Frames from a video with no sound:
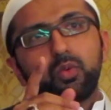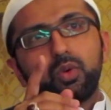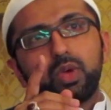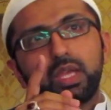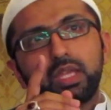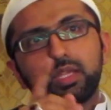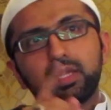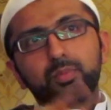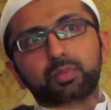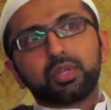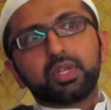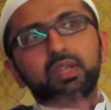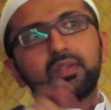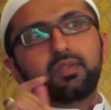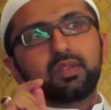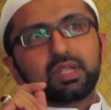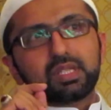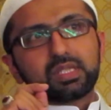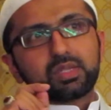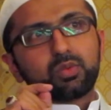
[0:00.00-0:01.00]
In the
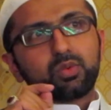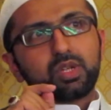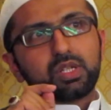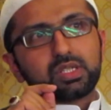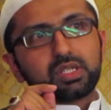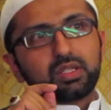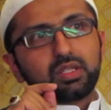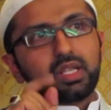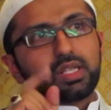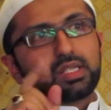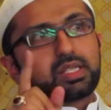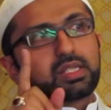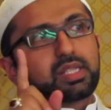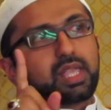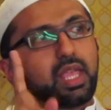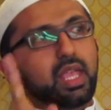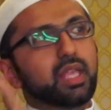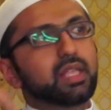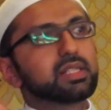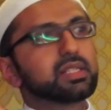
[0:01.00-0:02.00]
previous verse, Allah says
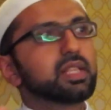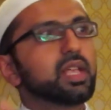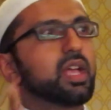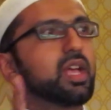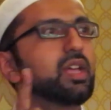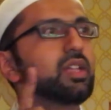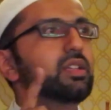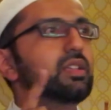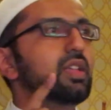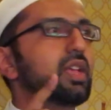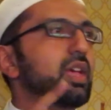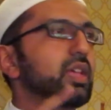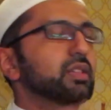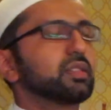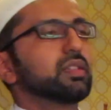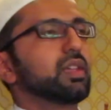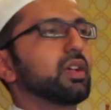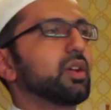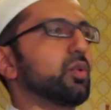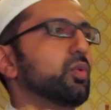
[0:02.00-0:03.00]
ihsan
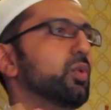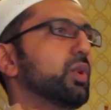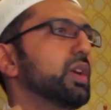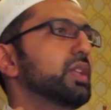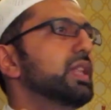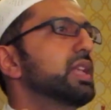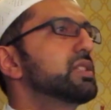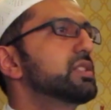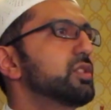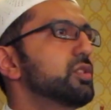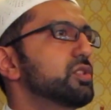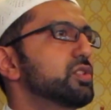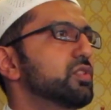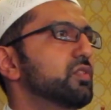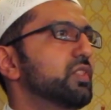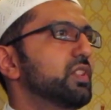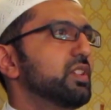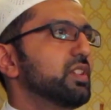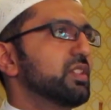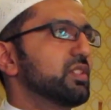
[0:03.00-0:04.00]
and taqwa. That's also
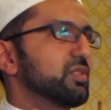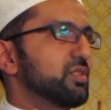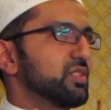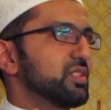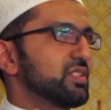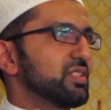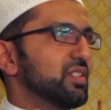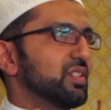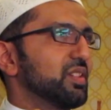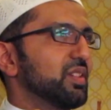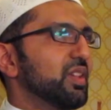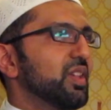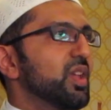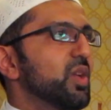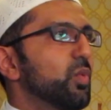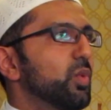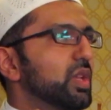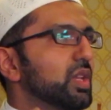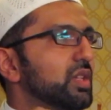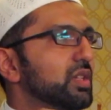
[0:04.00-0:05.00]
very interesting.
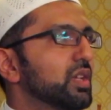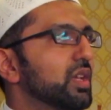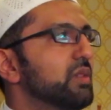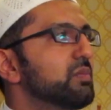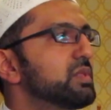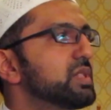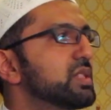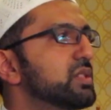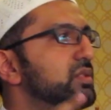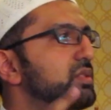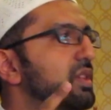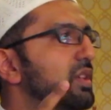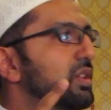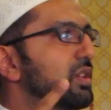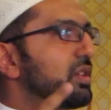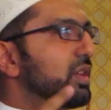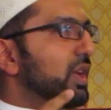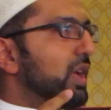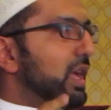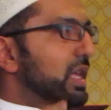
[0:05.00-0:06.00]
When it comes to the
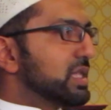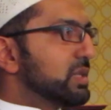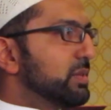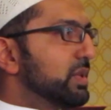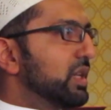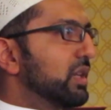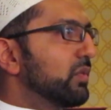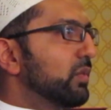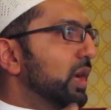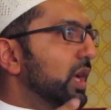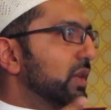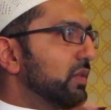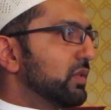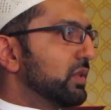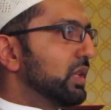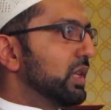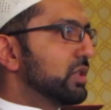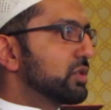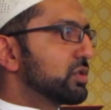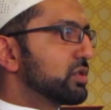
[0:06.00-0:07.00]
husband and wife
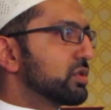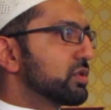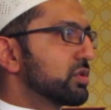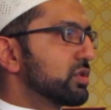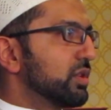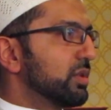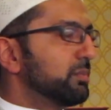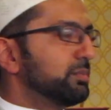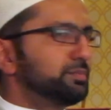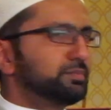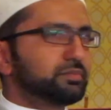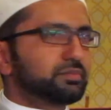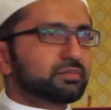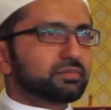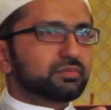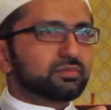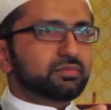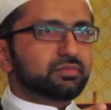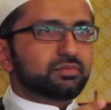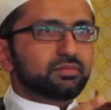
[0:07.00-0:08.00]
relationship,
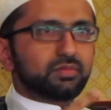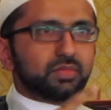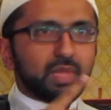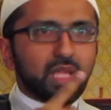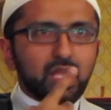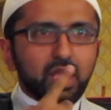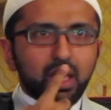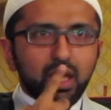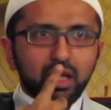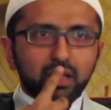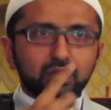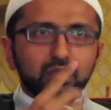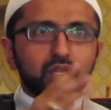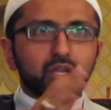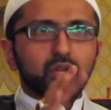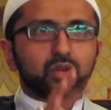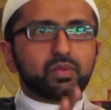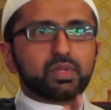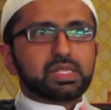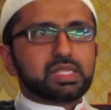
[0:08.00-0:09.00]

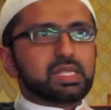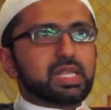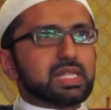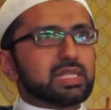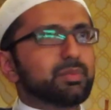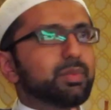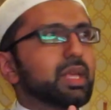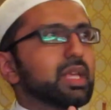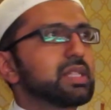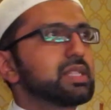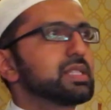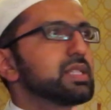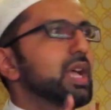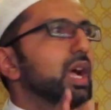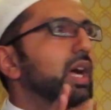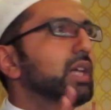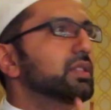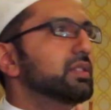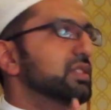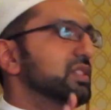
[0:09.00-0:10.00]
Allah obviously expects
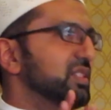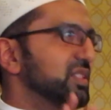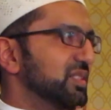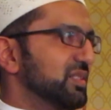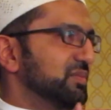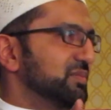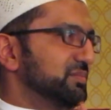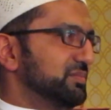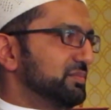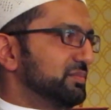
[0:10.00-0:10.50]
adl.